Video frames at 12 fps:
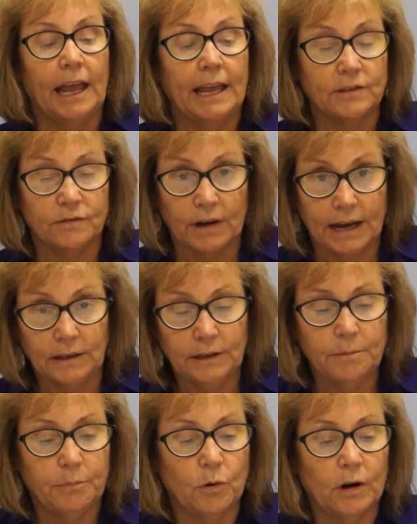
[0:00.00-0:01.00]
it's vitally
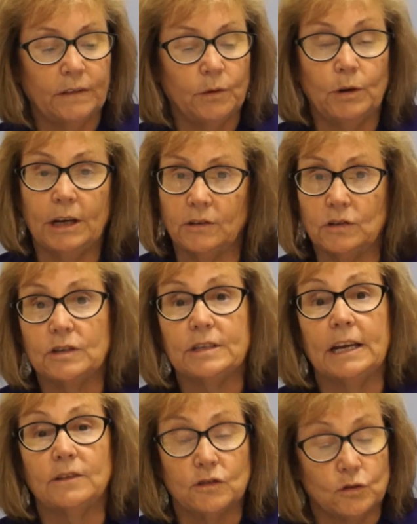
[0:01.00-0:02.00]
important that we
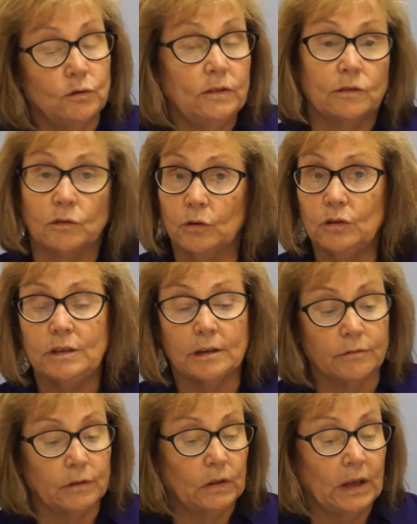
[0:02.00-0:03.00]
understand students learn
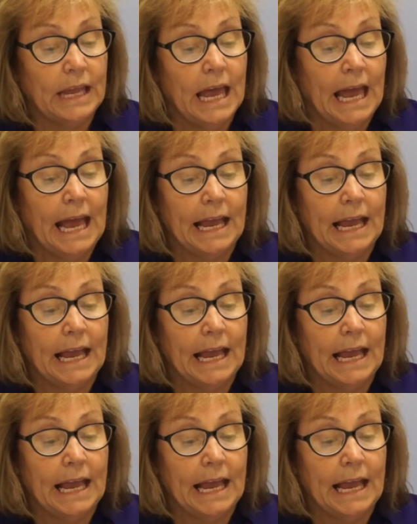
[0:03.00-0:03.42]
differently,